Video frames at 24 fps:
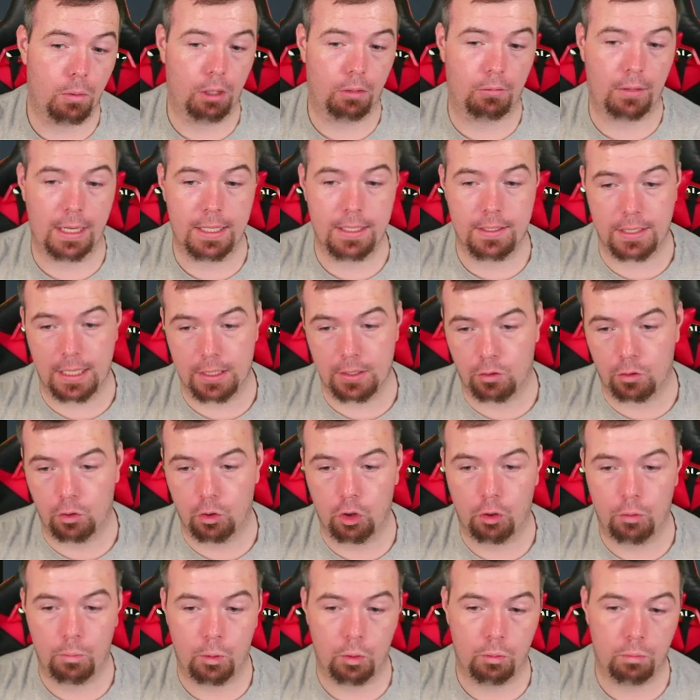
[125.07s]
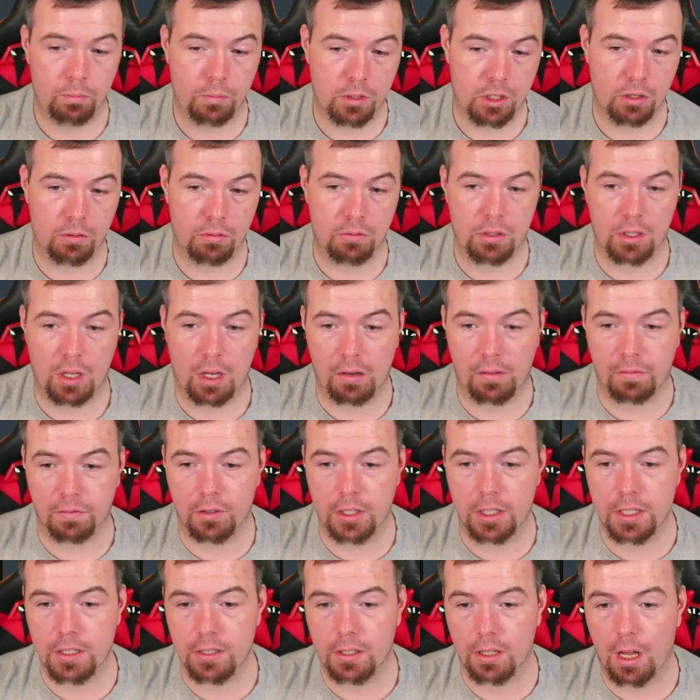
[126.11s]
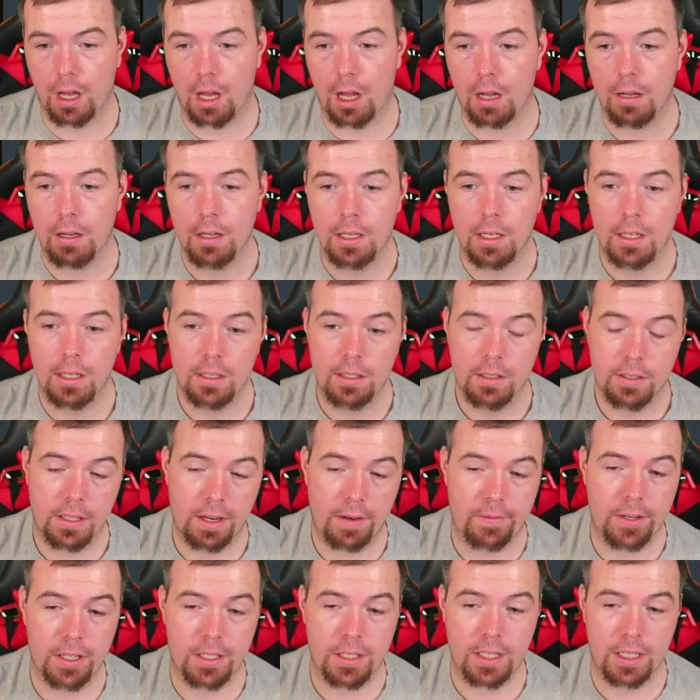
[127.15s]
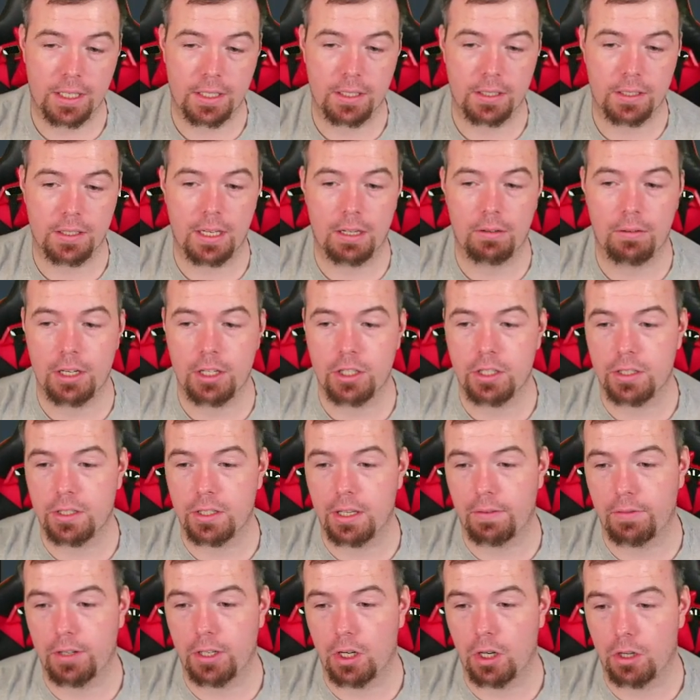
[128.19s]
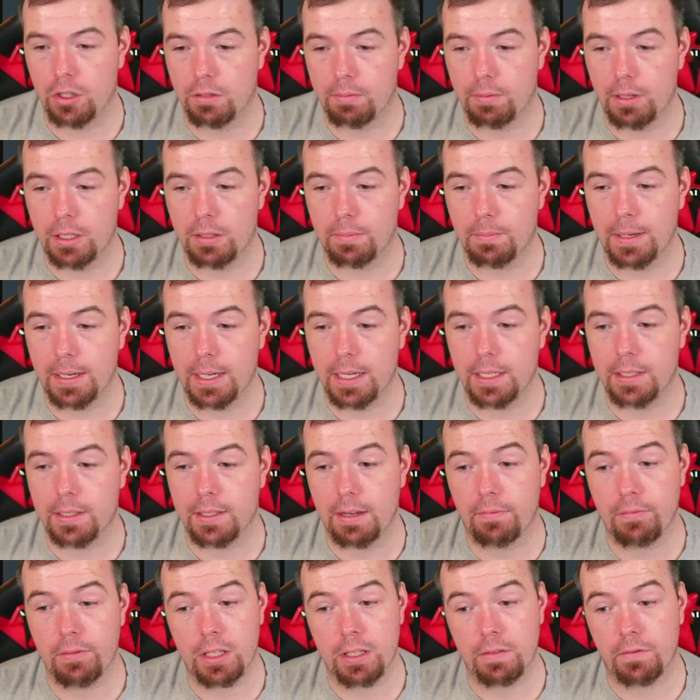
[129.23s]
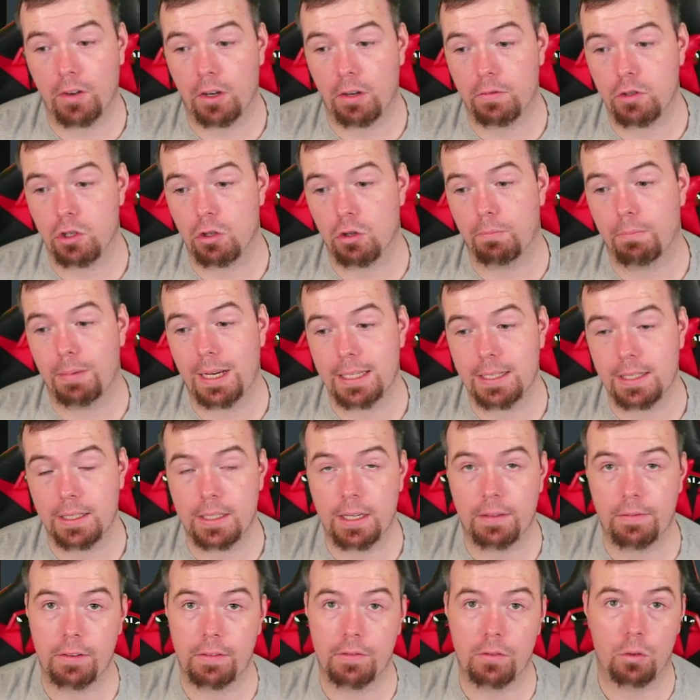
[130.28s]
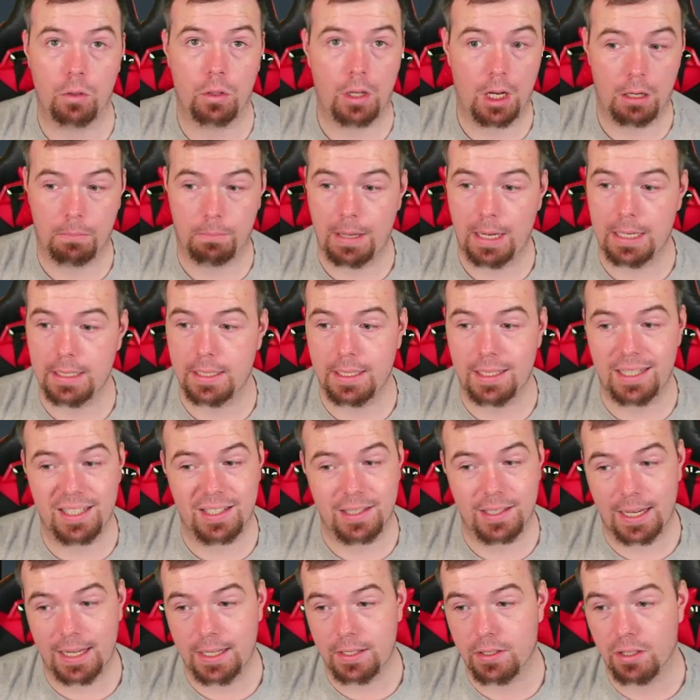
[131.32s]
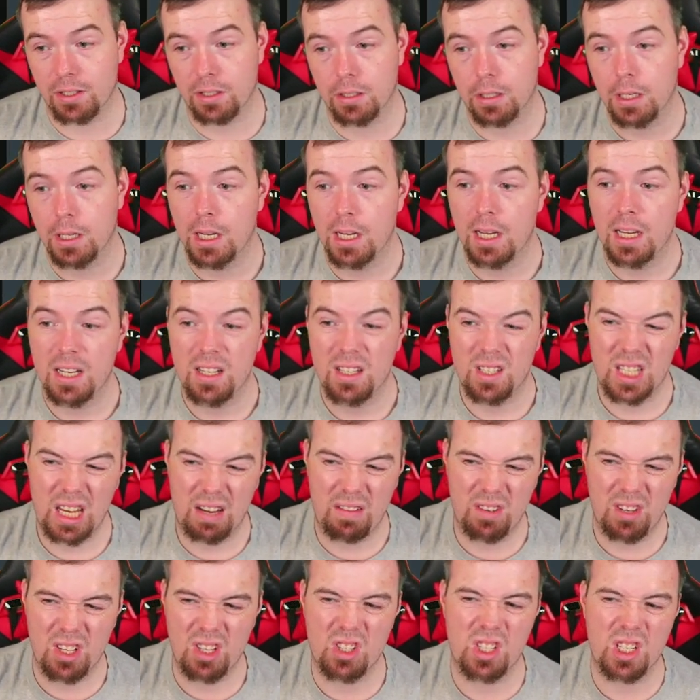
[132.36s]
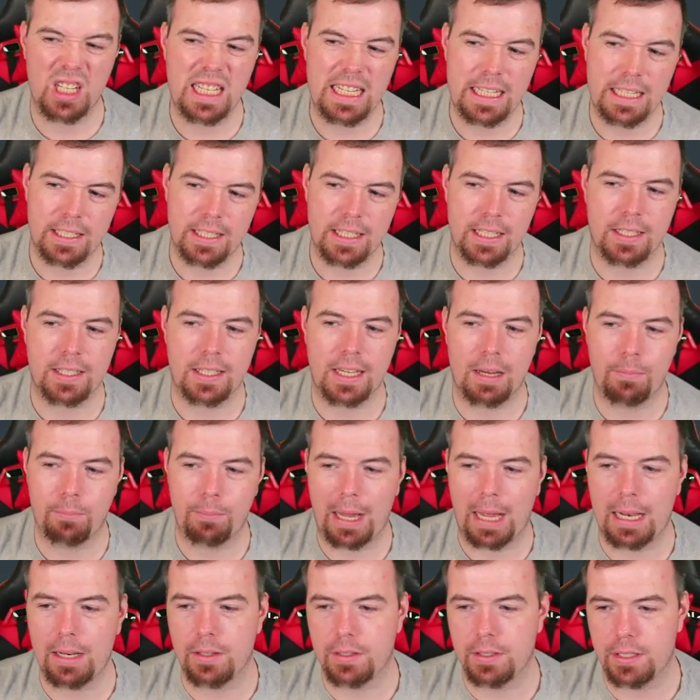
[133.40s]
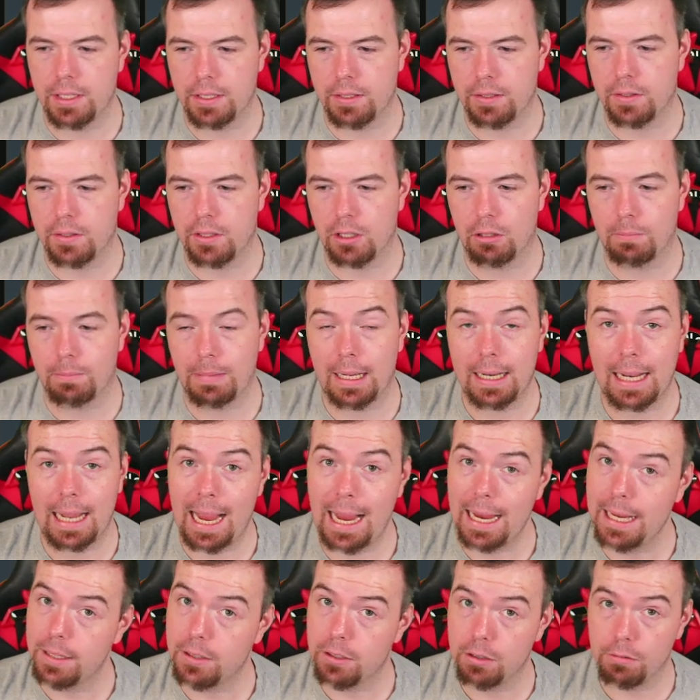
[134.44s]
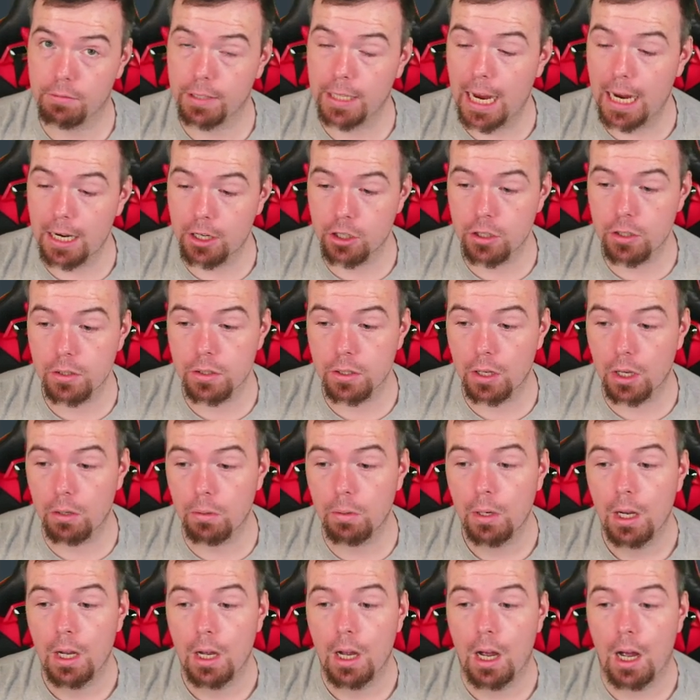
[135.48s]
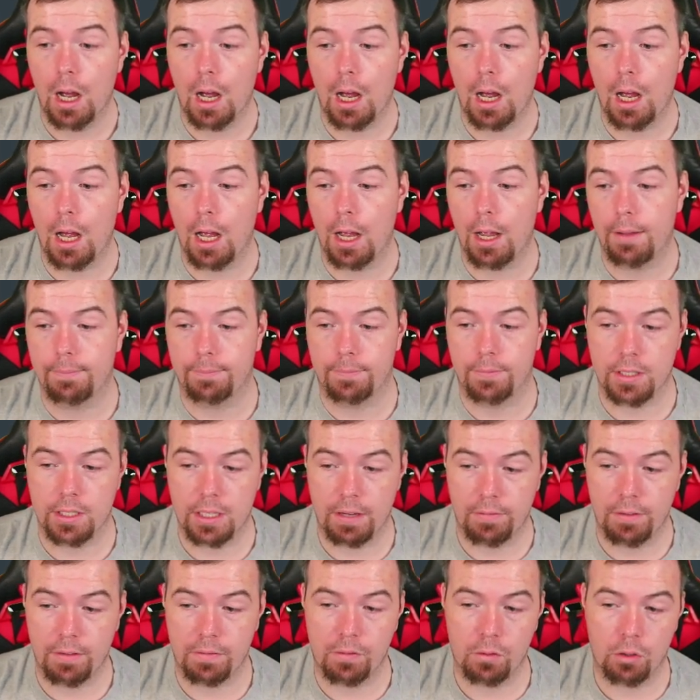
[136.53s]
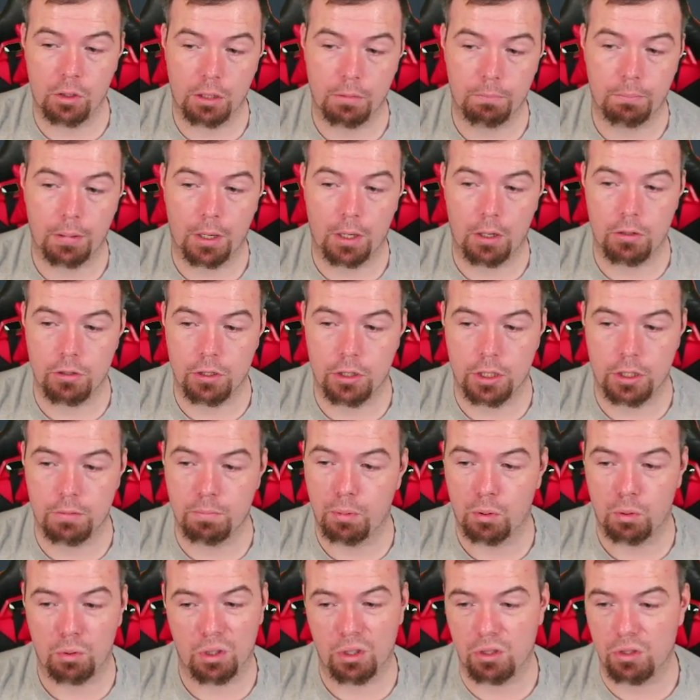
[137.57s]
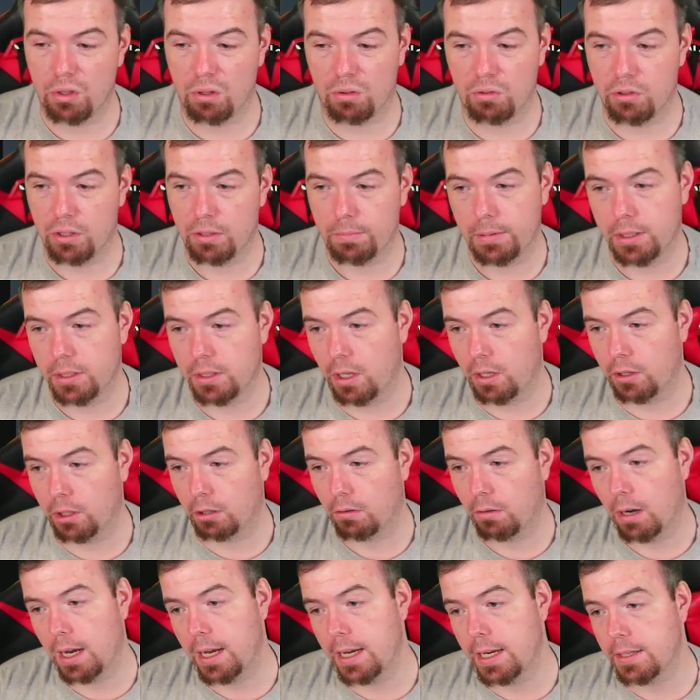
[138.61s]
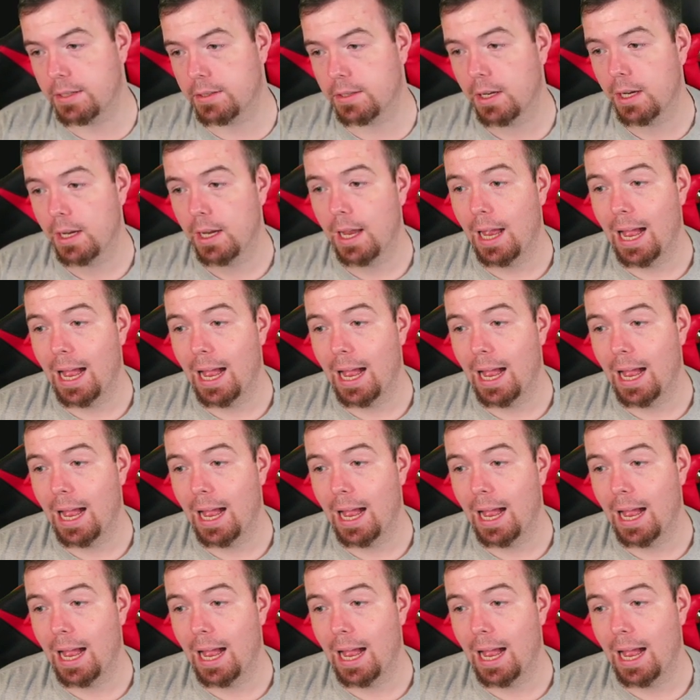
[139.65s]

rates, that's normal. 2-star, 3-star. 76 acceleration, 79 sprint speed, 75 short passing, 74 long passing is decent. 70 agility, 68 balance isn't too bad. 82 reactions though, 74 composures, ball control and dribbling is not the greatest.